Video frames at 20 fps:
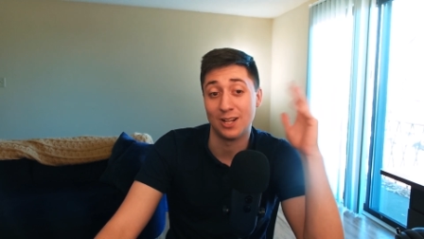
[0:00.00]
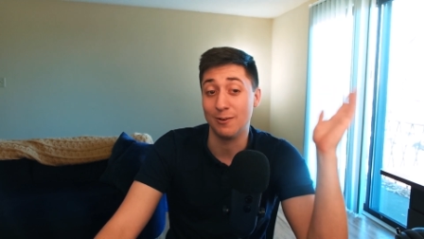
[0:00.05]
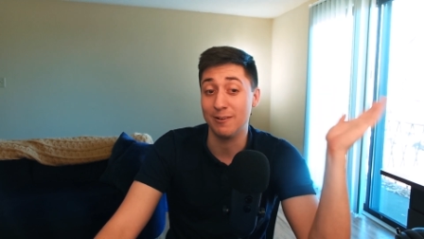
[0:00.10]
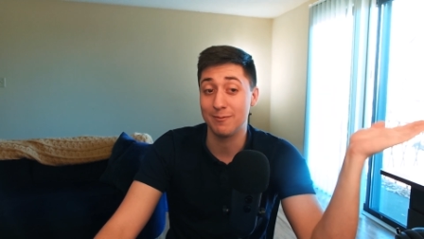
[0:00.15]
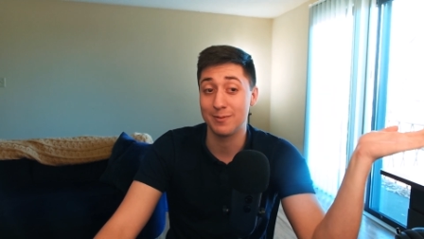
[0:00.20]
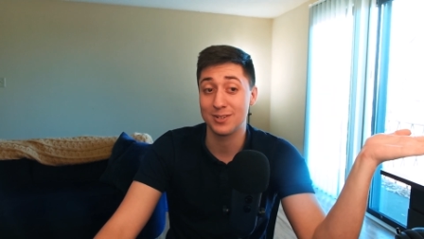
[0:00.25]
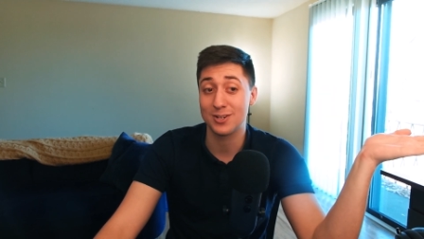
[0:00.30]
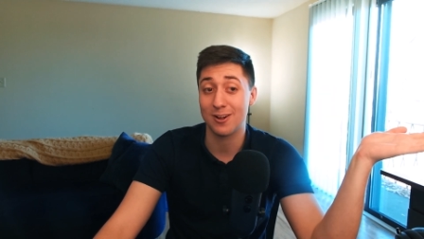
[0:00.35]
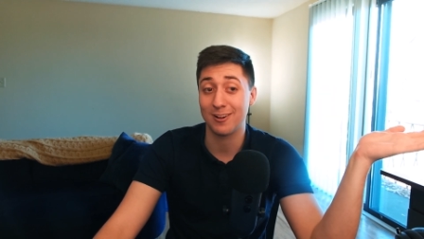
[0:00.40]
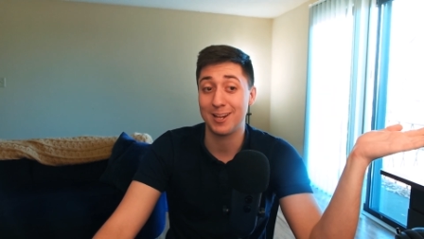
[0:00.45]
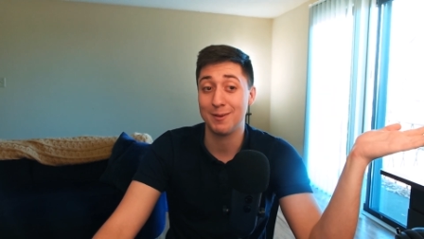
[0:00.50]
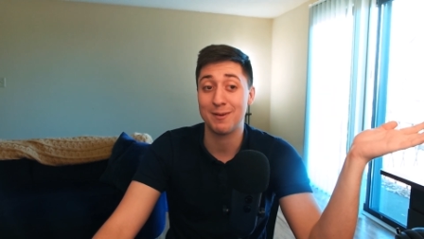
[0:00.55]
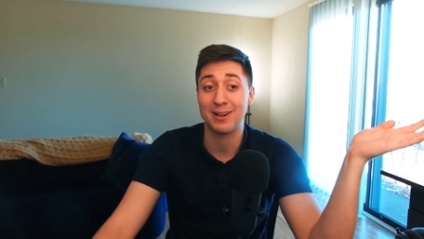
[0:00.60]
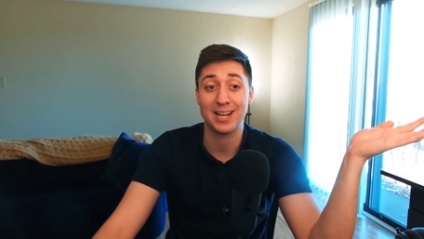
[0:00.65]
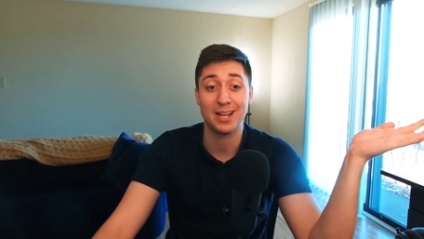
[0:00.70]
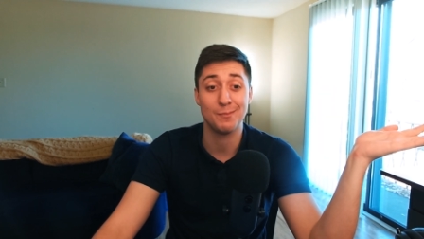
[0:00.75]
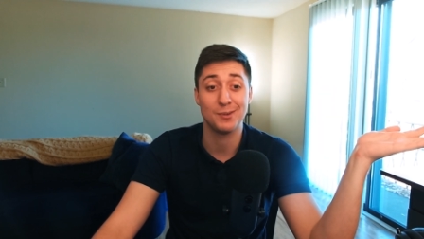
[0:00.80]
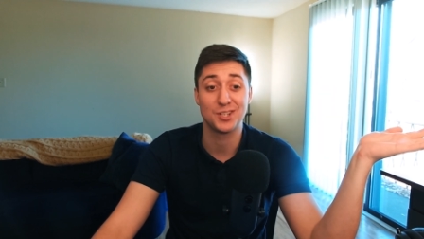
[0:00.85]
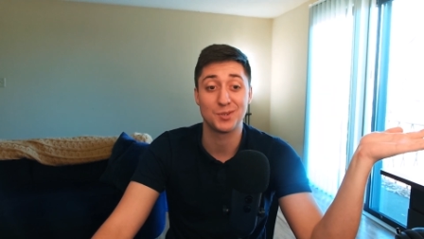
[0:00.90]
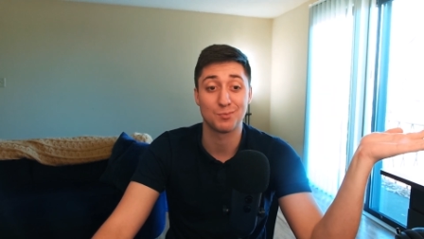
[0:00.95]
We've been talking about
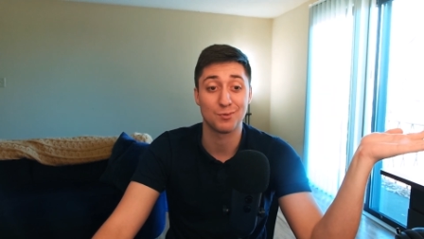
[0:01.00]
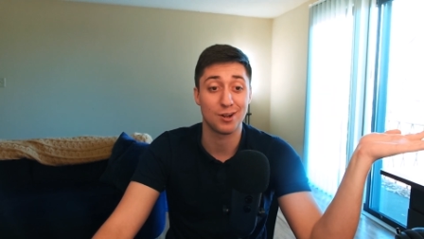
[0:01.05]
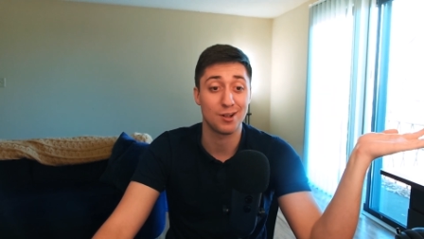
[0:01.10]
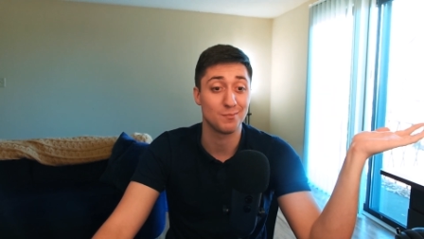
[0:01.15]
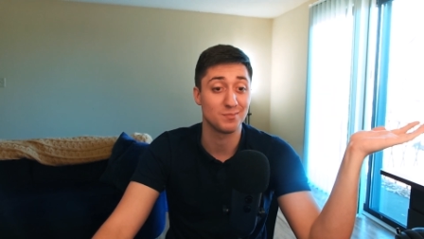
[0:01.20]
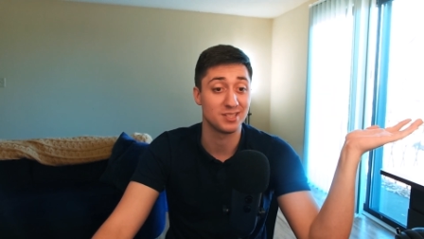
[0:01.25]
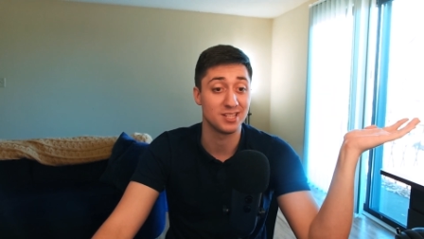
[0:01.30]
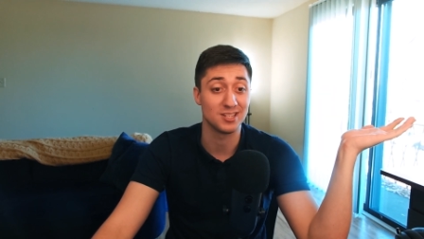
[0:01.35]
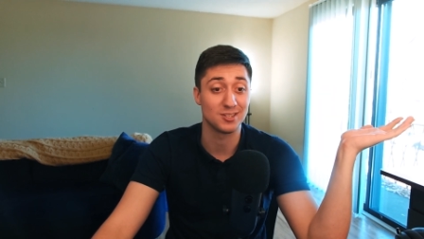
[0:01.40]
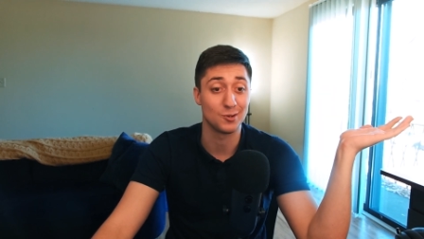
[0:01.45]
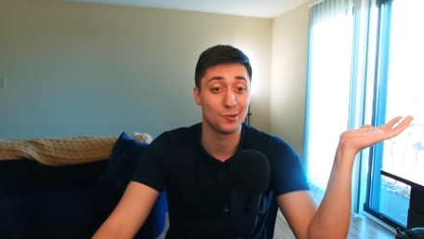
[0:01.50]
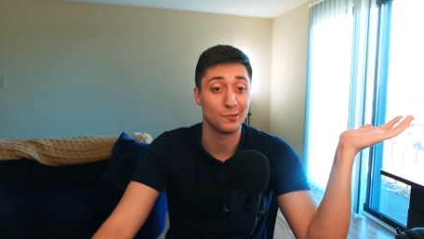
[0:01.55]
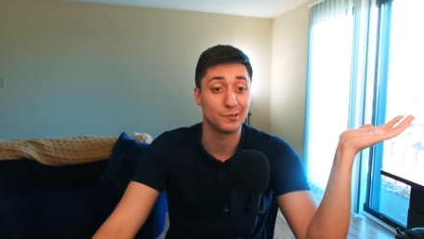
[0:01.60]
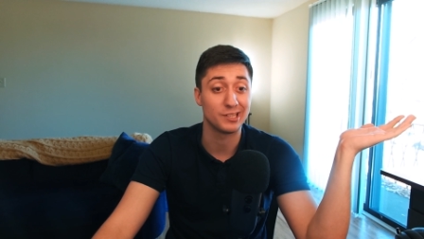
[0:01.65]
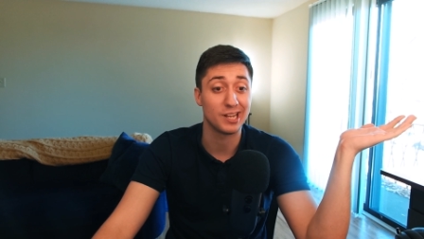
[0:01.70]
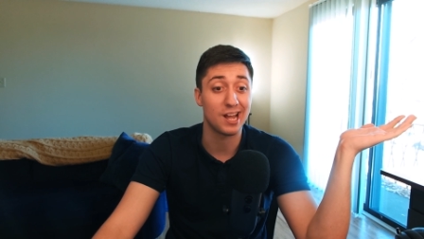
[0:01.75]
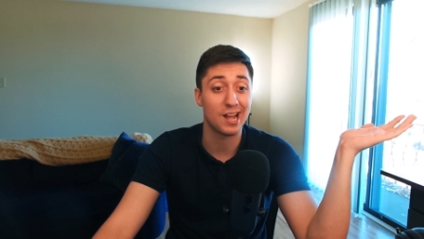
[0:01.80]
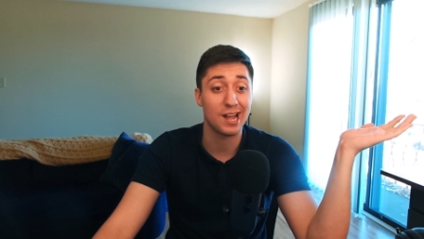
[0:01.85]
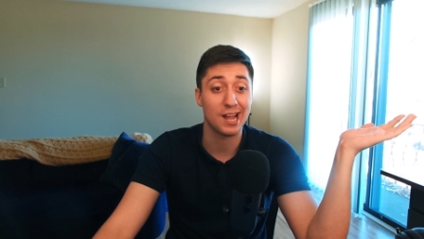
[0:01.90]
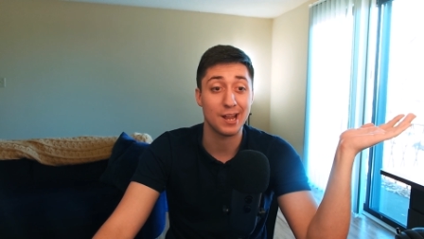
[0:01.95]
image prompts this whole
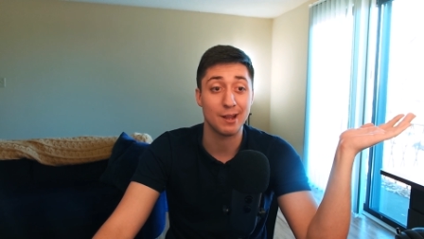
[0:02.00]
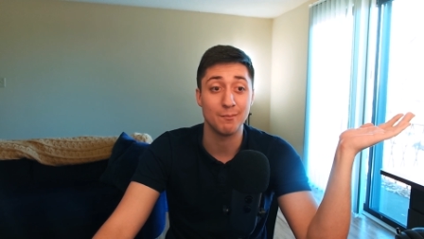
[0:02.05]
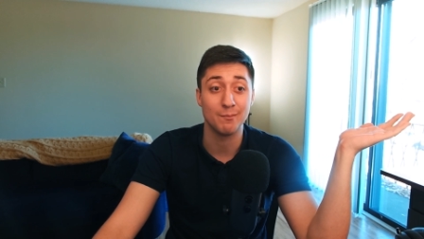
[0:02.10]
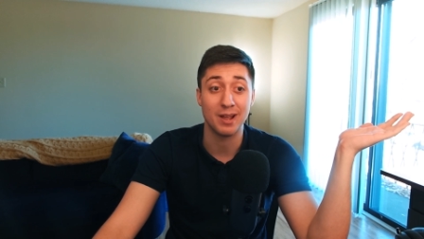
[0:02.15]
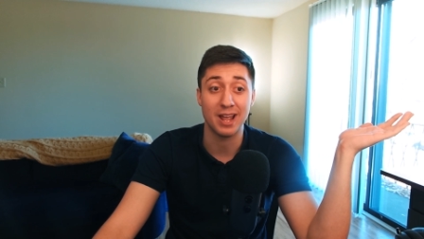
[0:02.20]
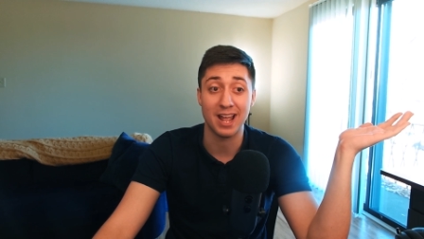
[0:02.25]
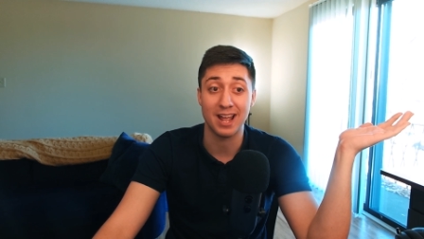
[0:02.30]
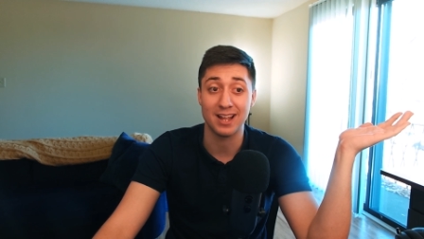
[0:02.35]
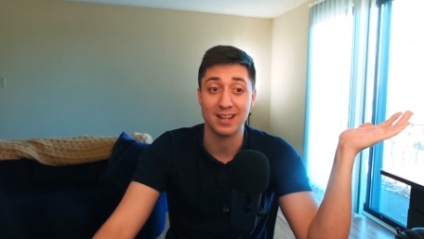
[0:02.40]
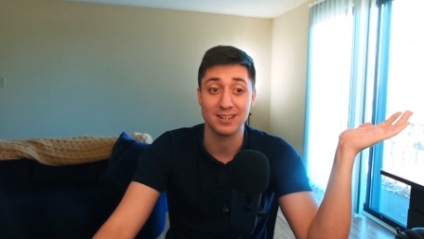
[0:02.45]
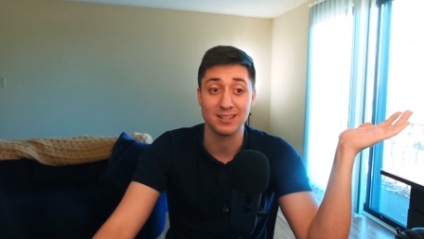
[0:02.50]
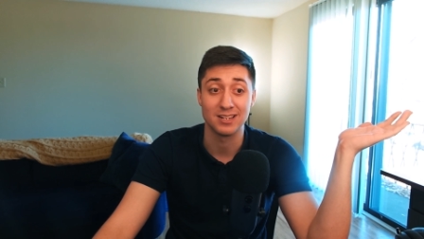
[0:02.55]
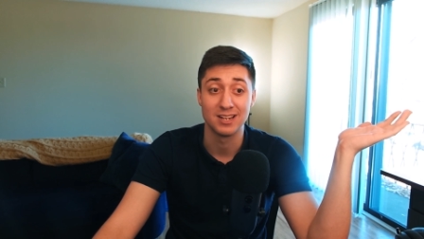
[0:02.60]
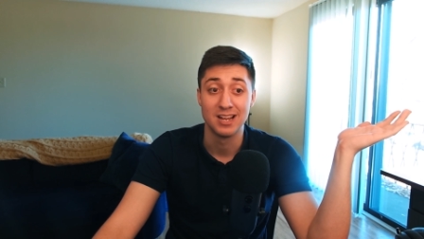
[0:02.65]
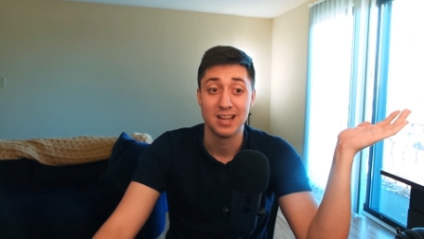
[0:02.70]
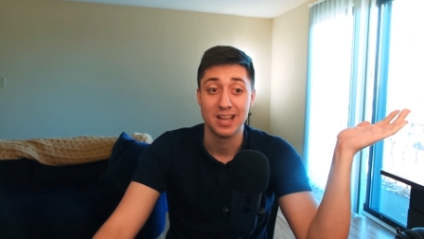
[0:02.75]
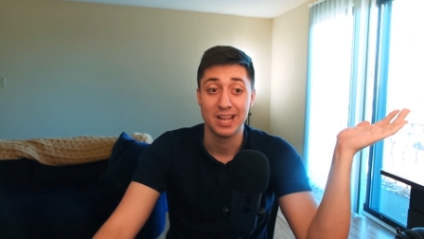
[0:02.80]
time, and